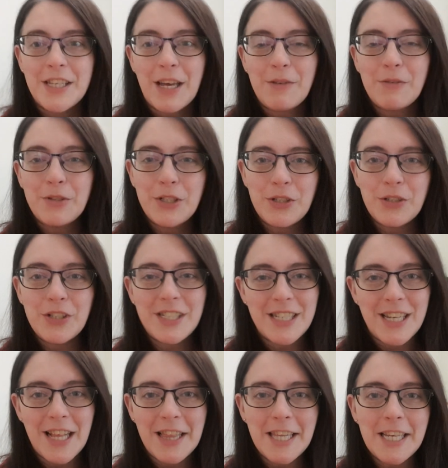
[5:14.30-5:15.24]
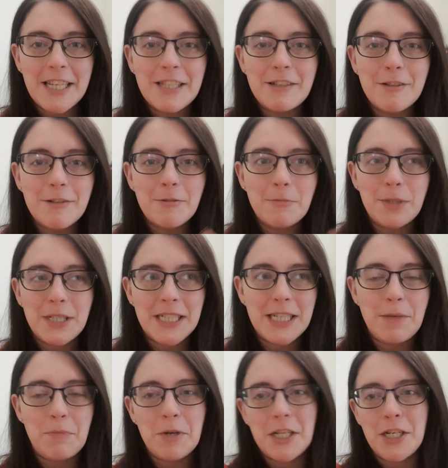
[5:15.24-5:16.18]
that was just a little
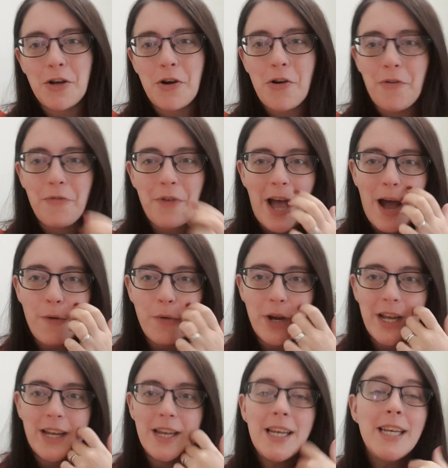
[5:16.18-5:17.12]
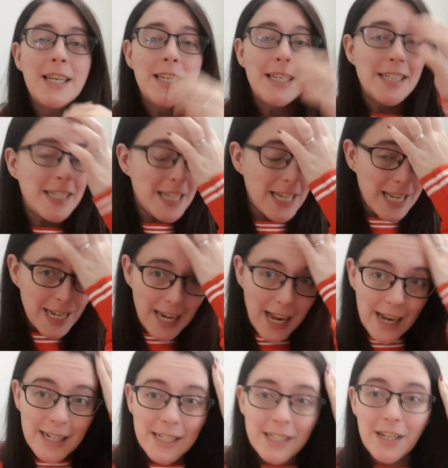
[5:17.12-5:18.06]
snippet of our date
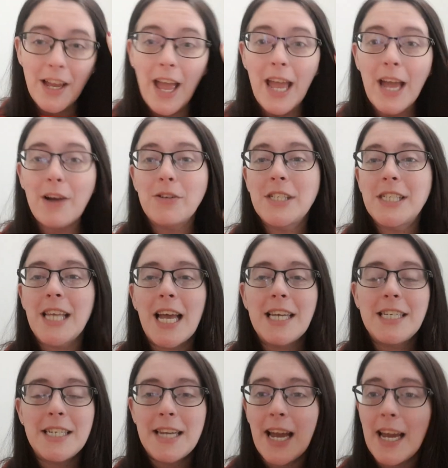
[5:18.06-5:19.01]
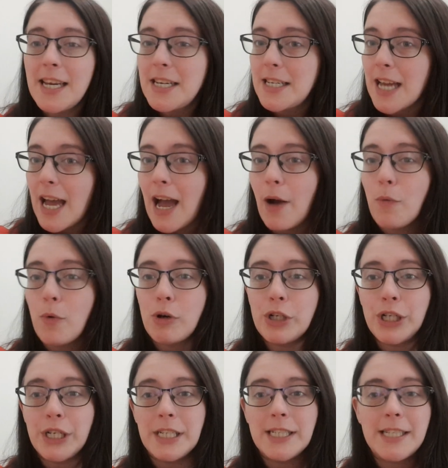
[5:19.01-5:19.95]
night on Saturday night at
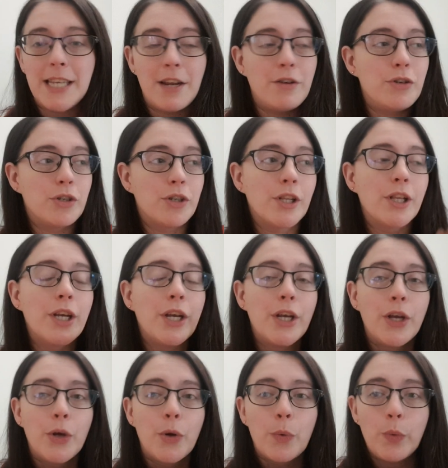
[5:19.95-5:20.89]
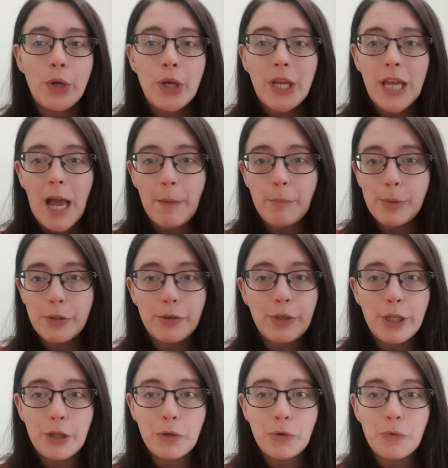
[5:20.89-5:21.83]
Washington Central. We
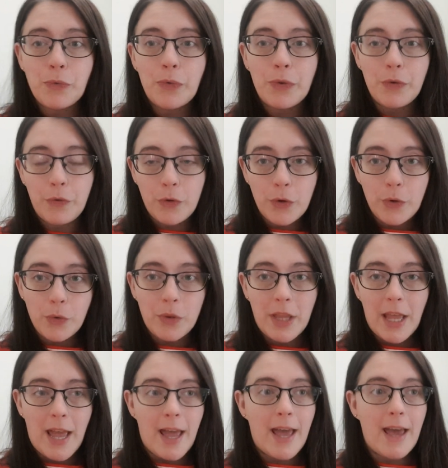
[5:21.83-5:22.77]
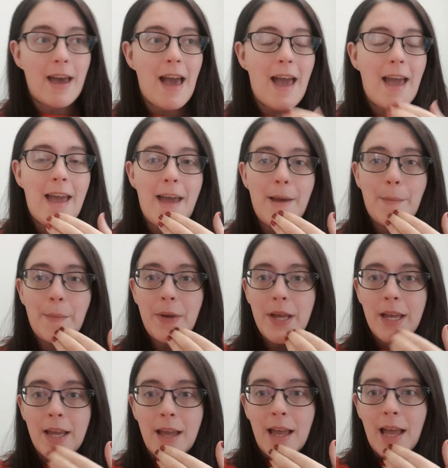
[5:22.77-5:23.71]
absolutely love the food there, and